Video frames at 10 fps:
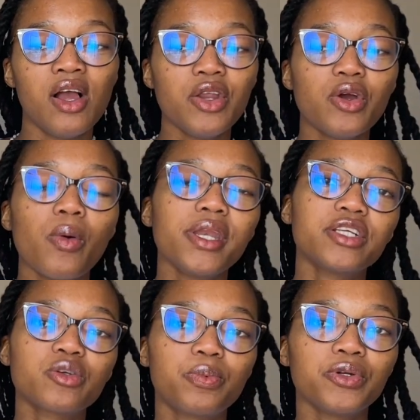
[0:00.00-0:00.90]
no, we need
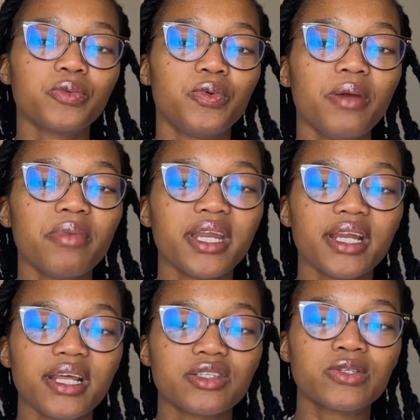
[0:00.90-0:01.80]
to put women
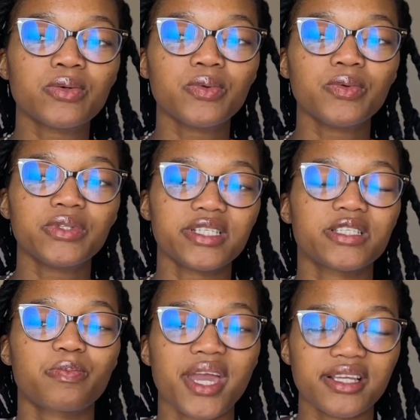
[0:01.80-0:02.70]
into these
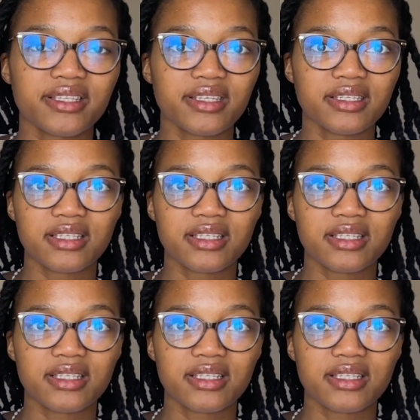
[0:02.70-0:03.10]
spaces.